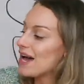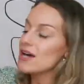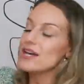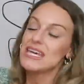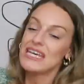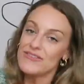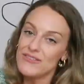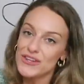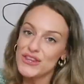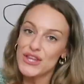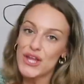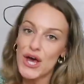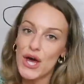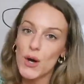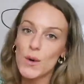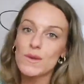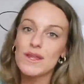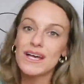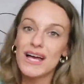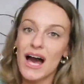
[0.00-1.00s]
even
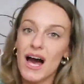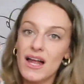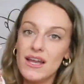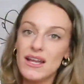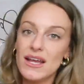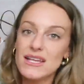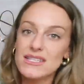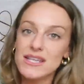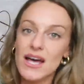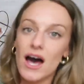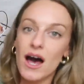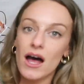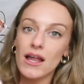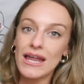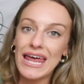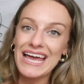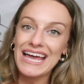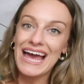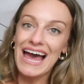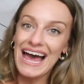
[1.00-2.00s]
though the colours are
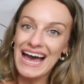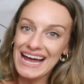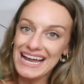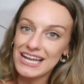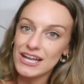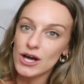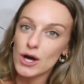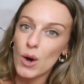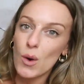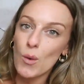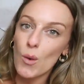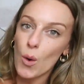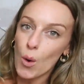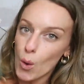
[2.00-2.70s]
like hello